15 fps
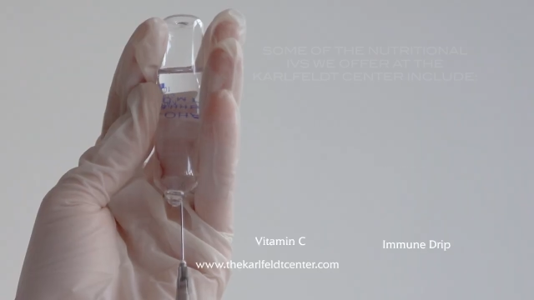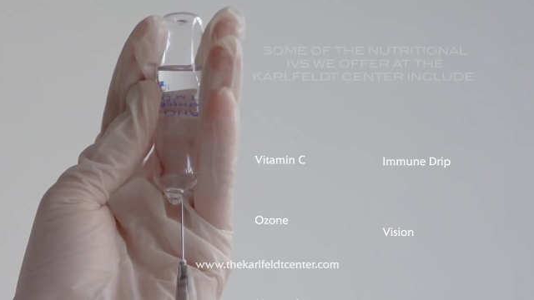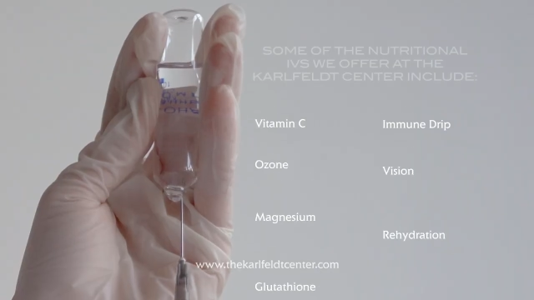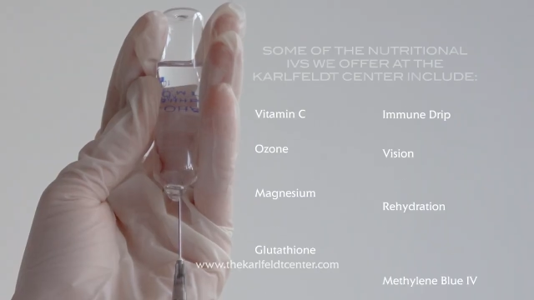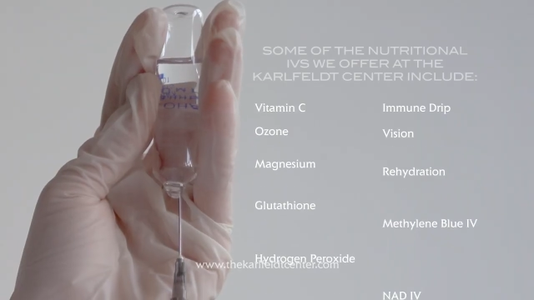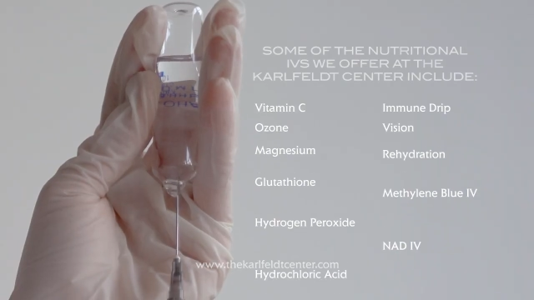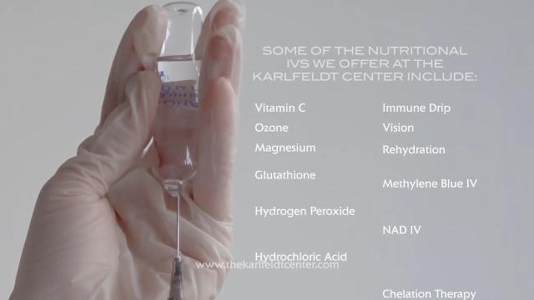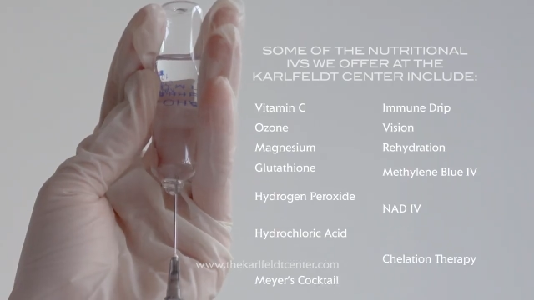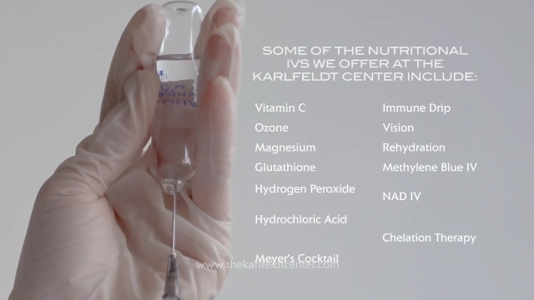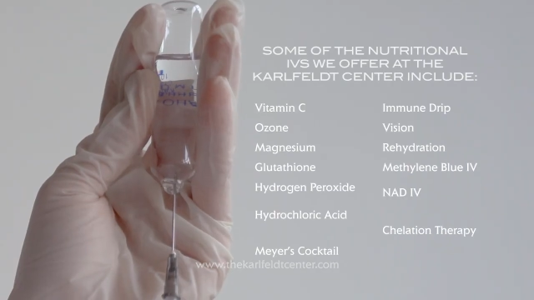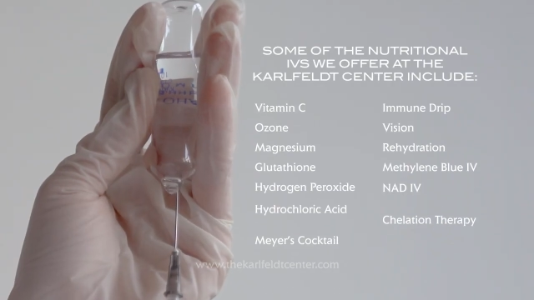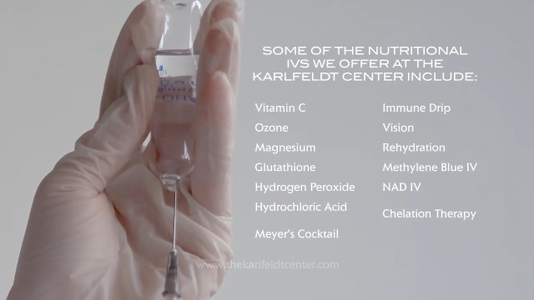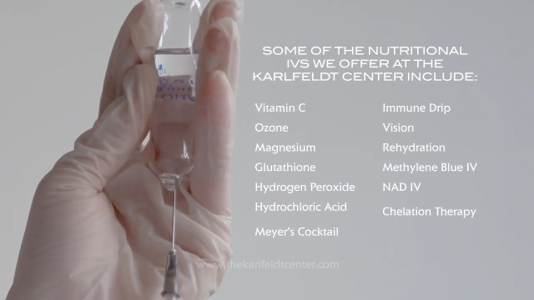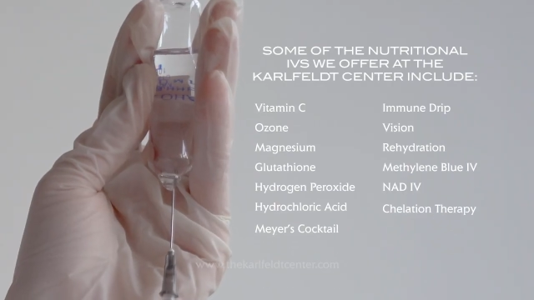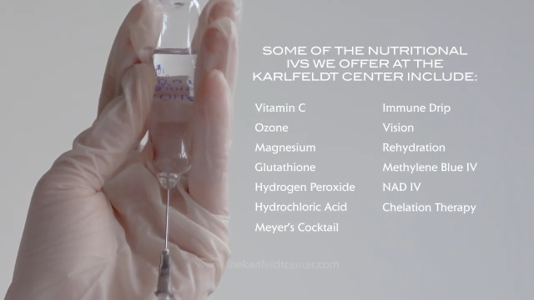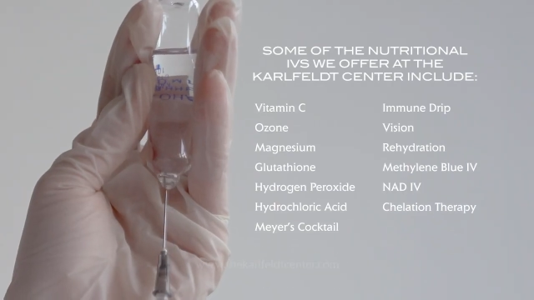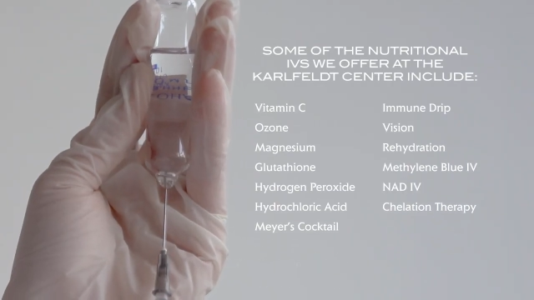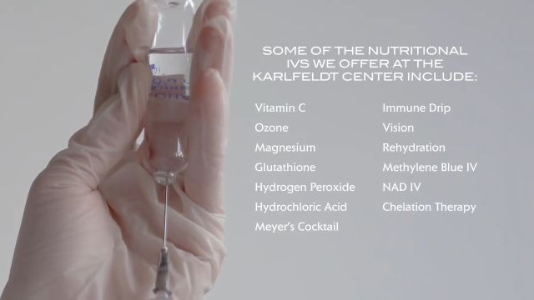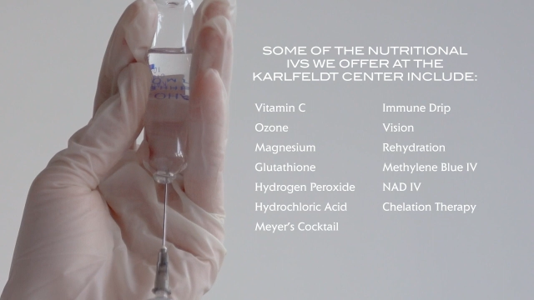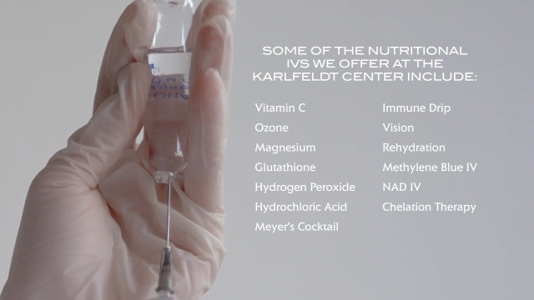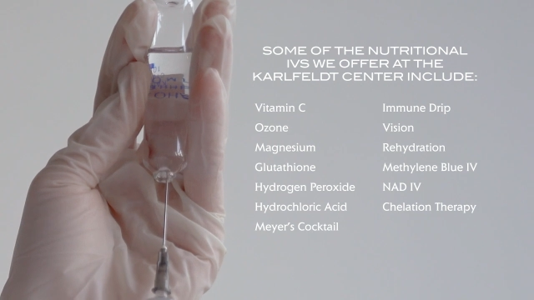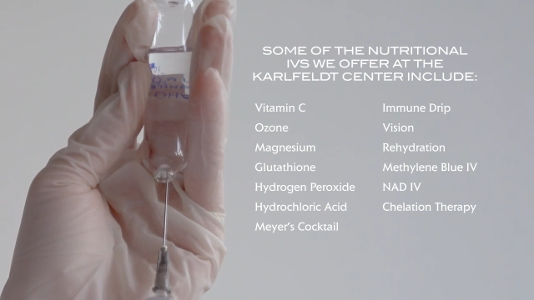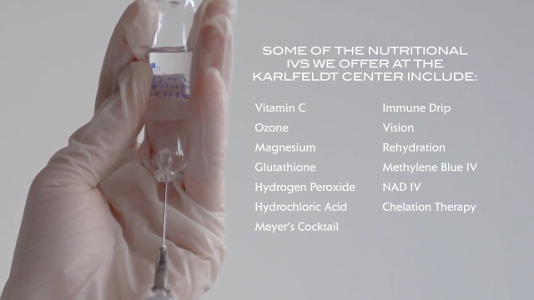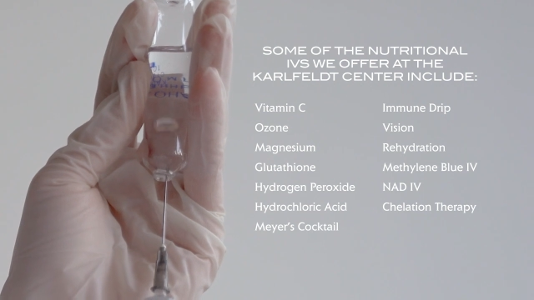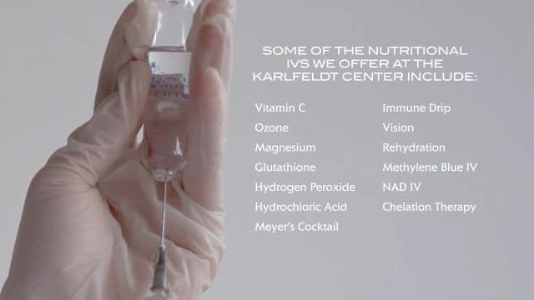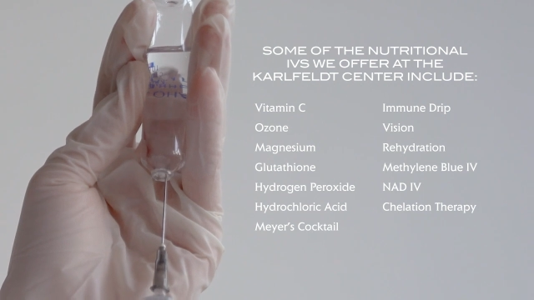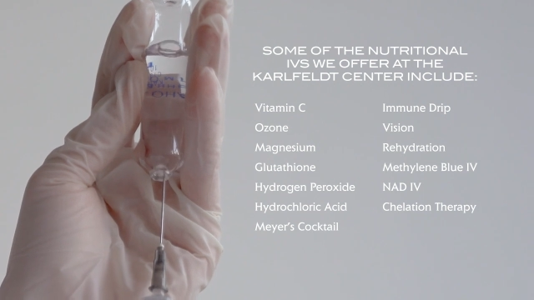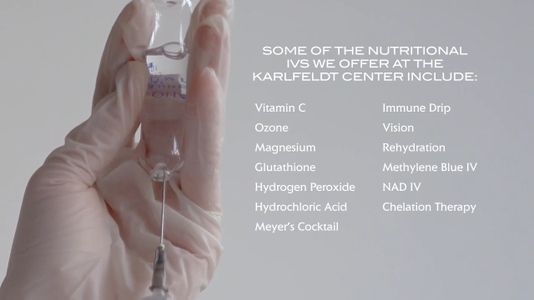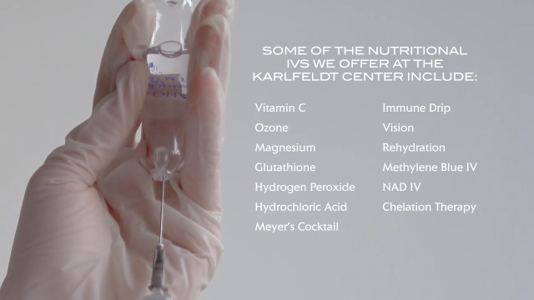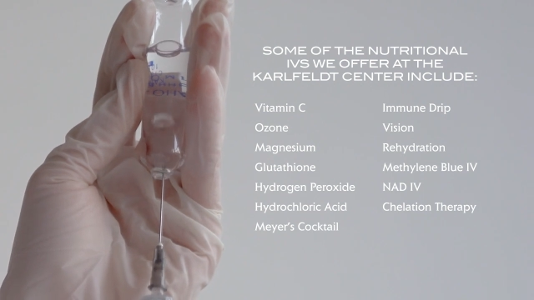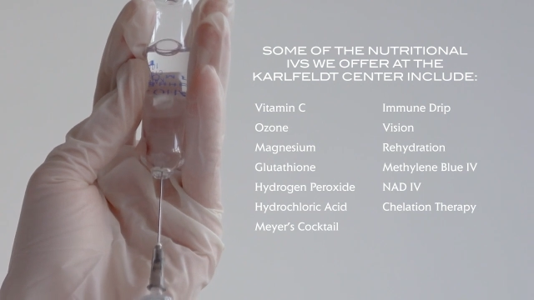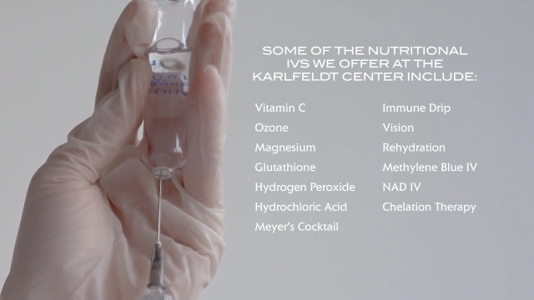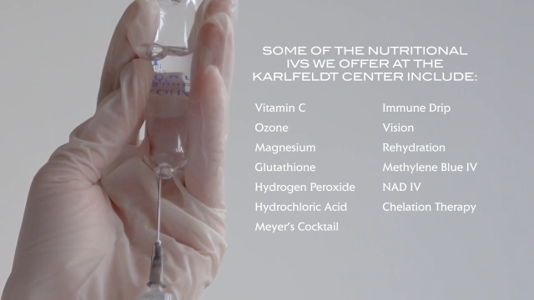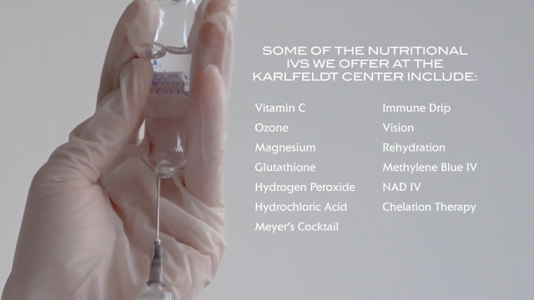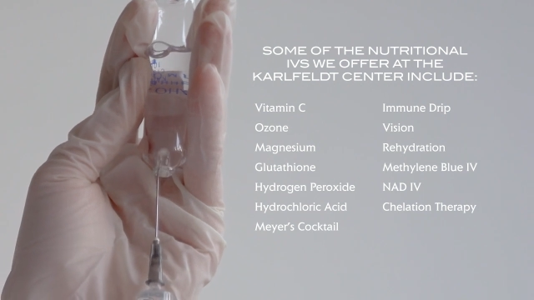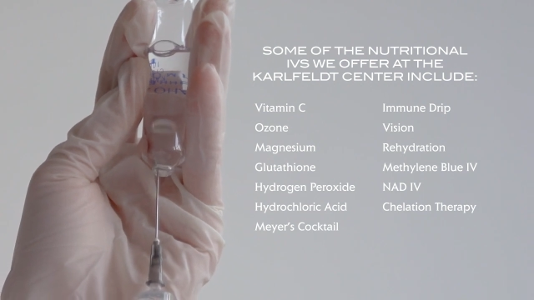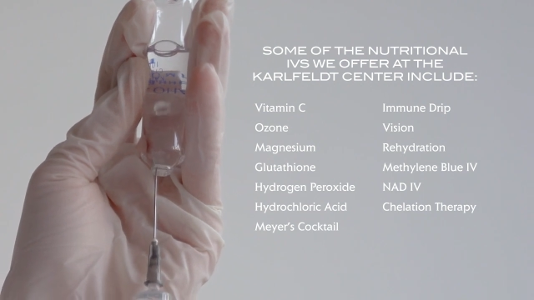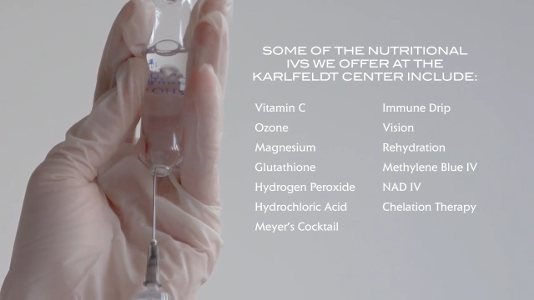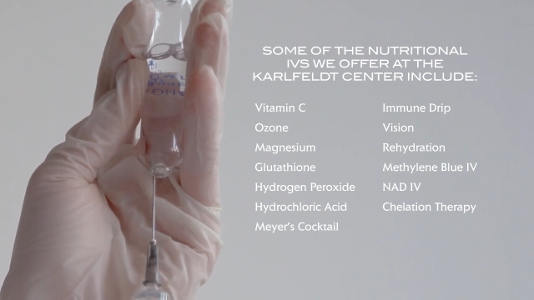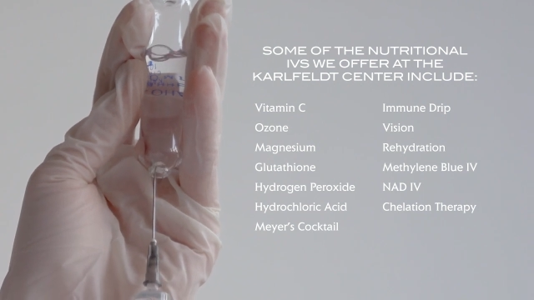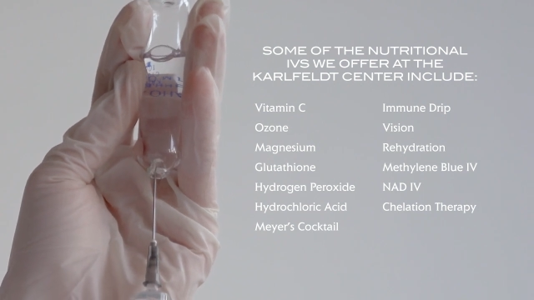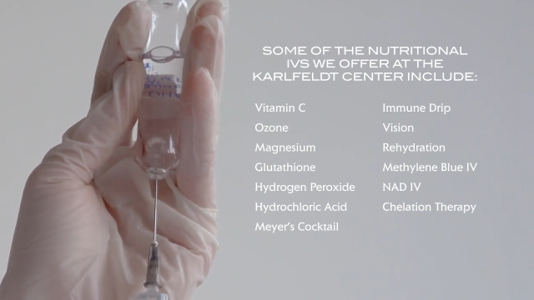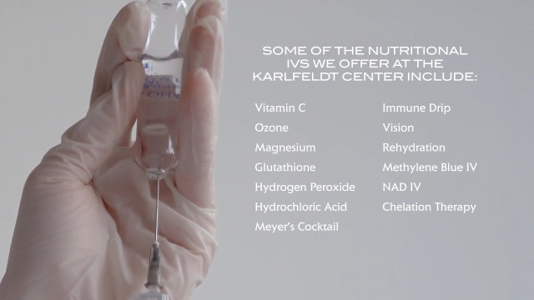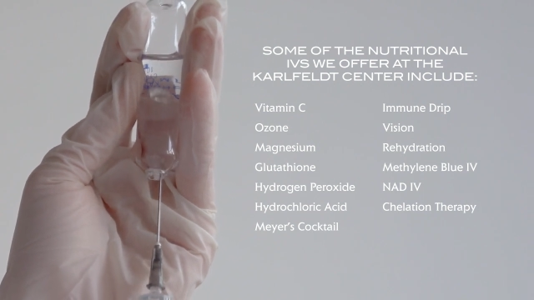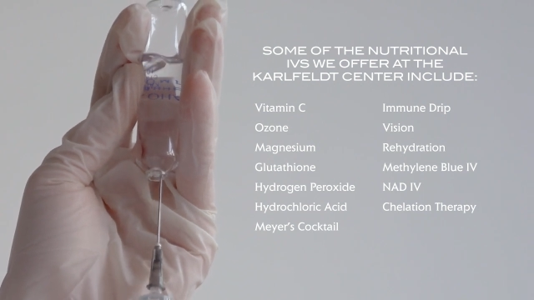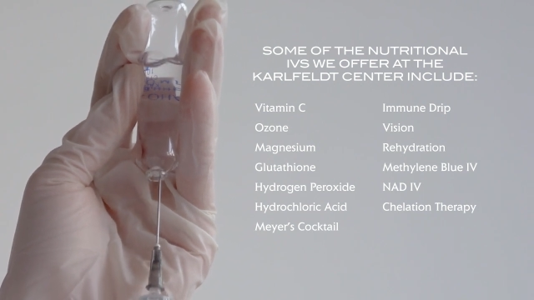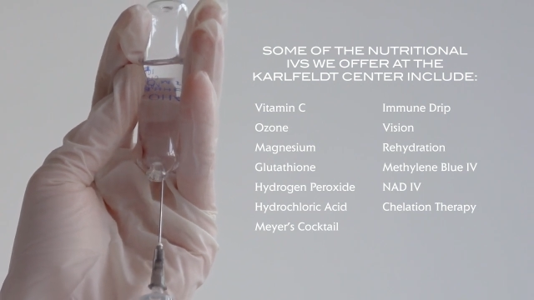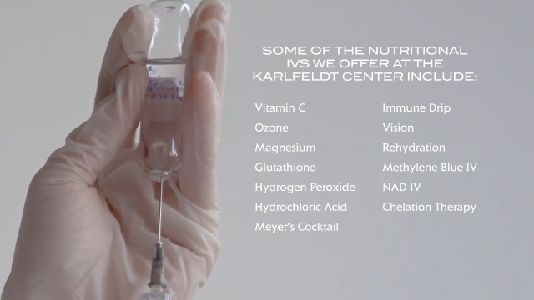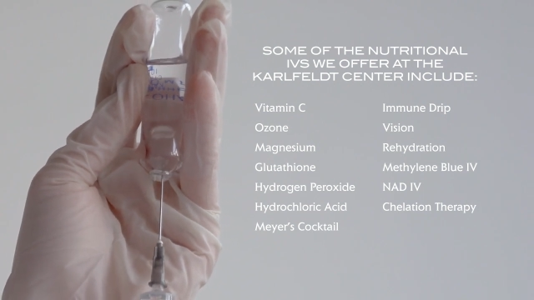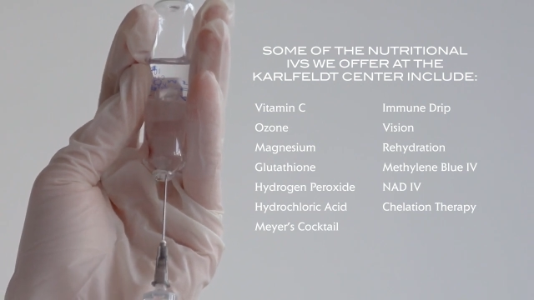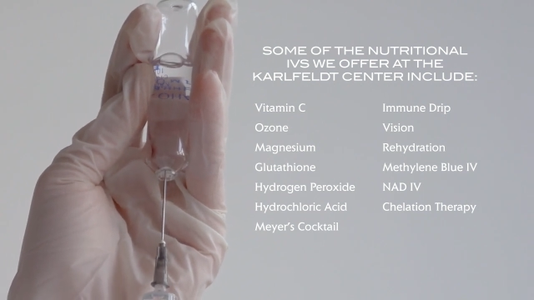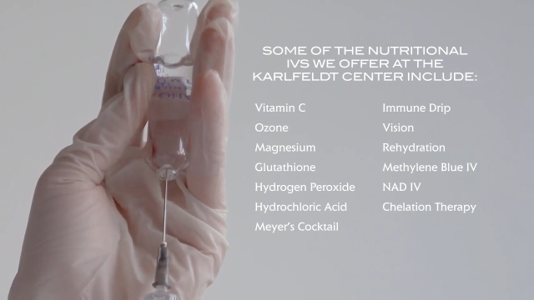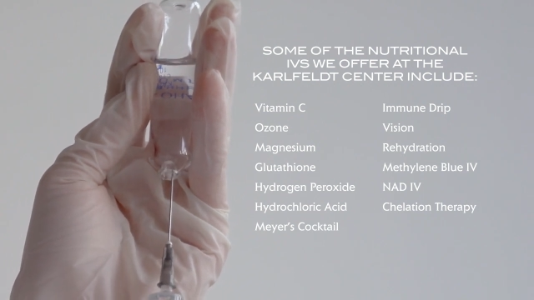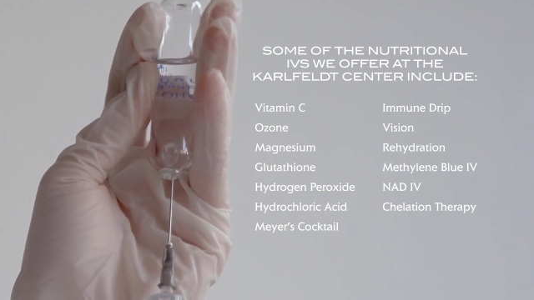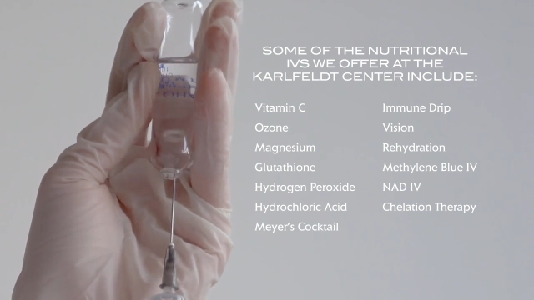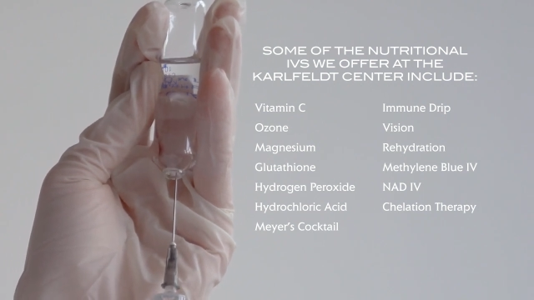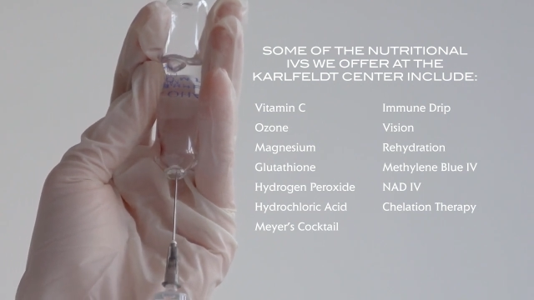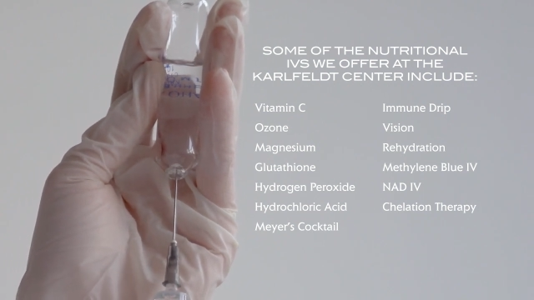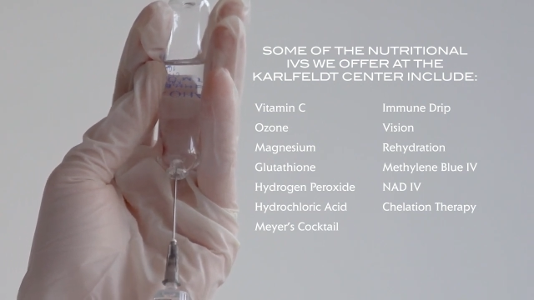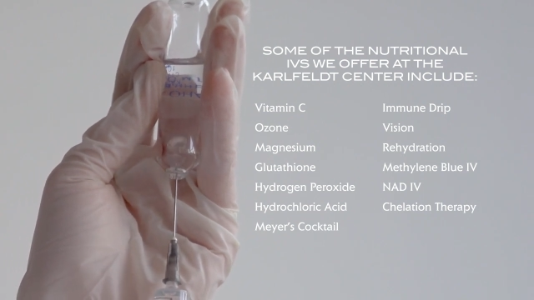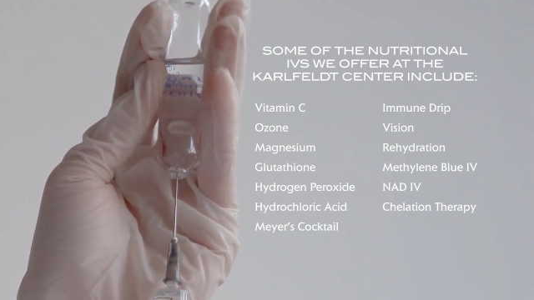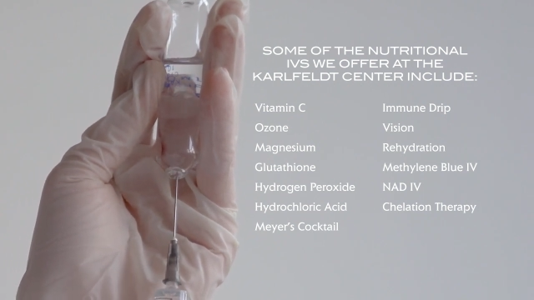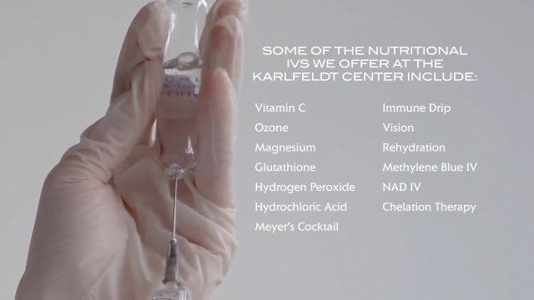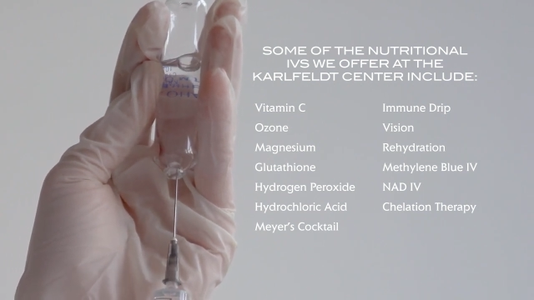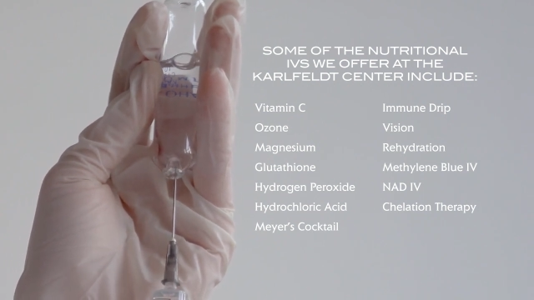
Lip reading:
(no speaker visible)